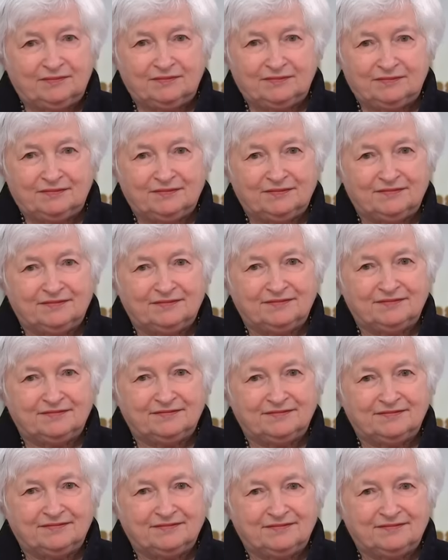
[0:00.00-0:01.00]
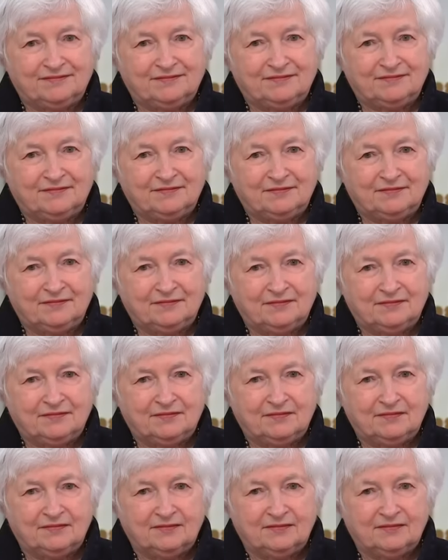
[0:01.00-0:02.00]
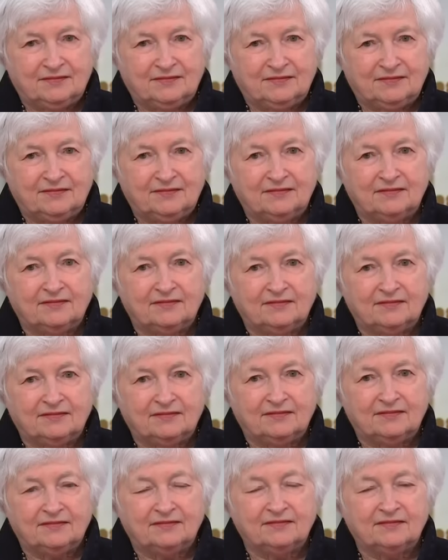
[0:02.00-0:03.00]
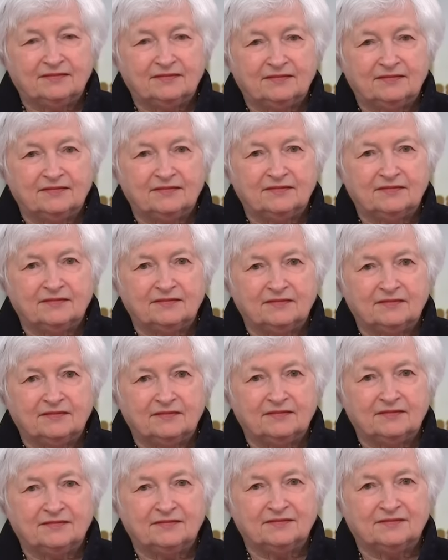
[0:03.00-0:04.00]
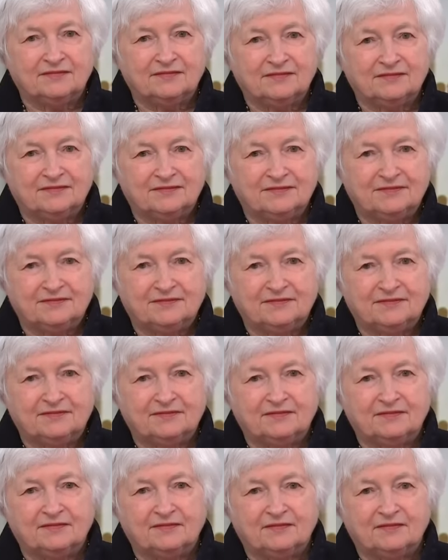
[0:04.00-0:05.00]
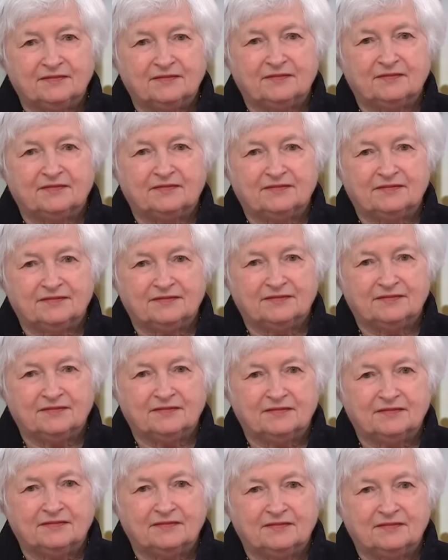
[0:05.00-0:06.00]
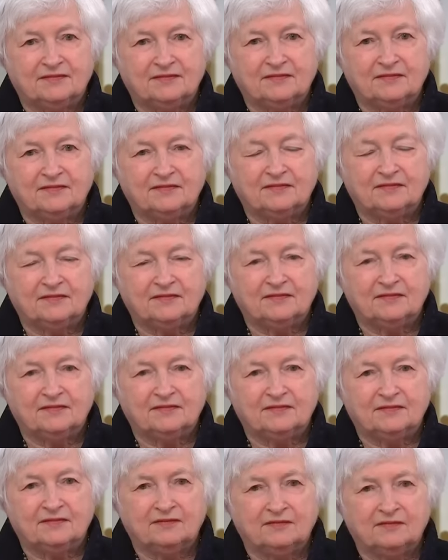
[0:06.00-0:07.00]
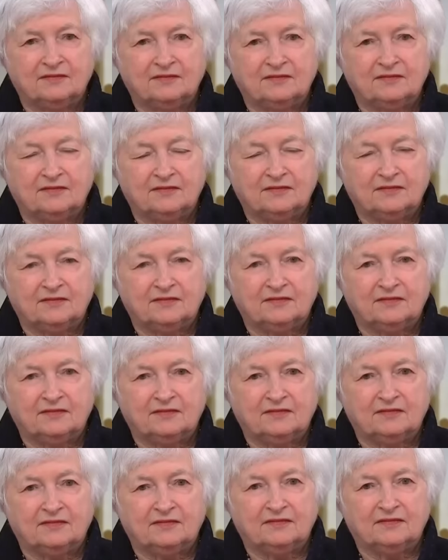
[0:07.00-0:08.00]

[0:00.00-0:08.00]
The person shown says nothing.